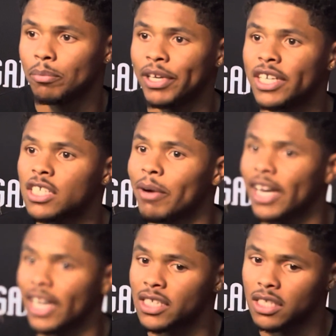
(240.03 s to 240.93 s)
being somebody
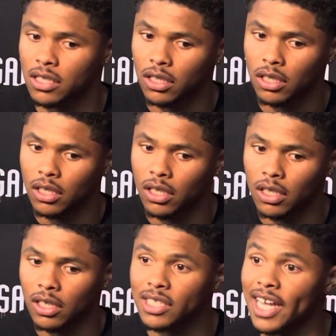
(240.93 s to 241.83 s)
that's,
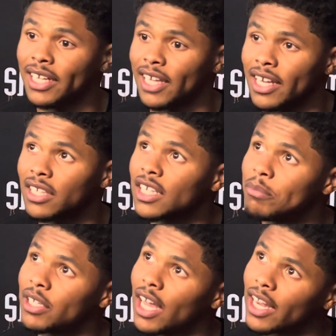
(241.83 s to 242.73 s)
because they look at
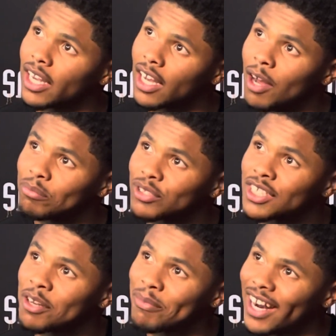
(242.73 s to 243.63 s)
me like I'm
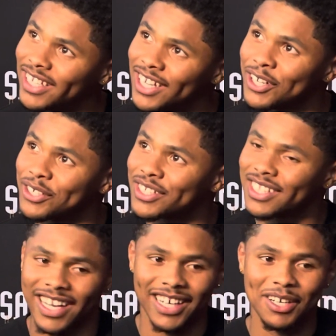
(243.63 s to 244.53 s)
somebody else,
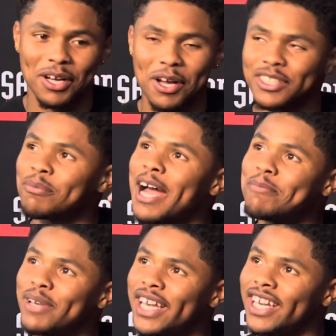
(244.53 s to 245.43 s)
like somebody
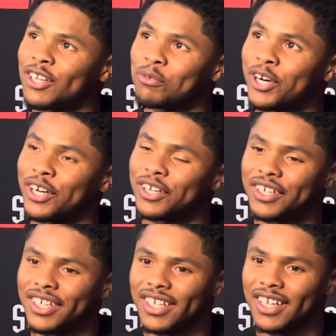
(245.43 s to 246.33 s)
big in the world.
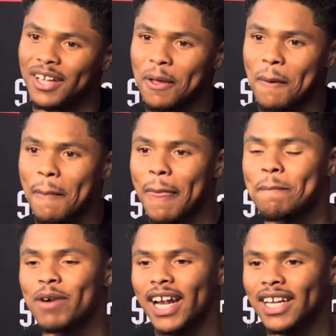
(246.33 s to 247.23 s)

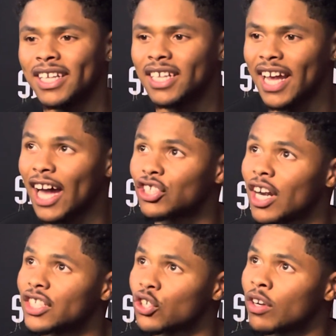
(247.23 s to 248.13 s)
But at the end of the day, I try
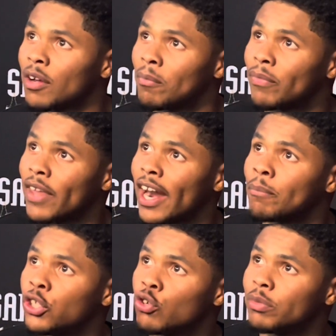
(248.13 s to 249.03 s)
to show them that
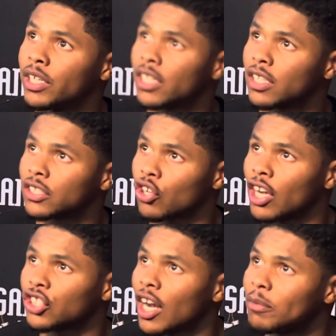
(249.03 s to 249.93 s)
I'm human. So I
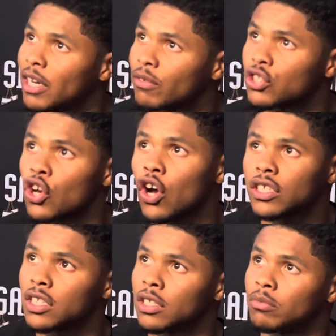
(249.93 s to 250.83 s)
try to be able to talk
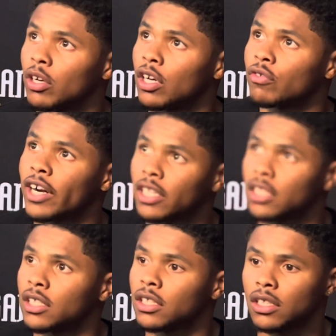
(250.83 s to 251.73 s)
to them regular,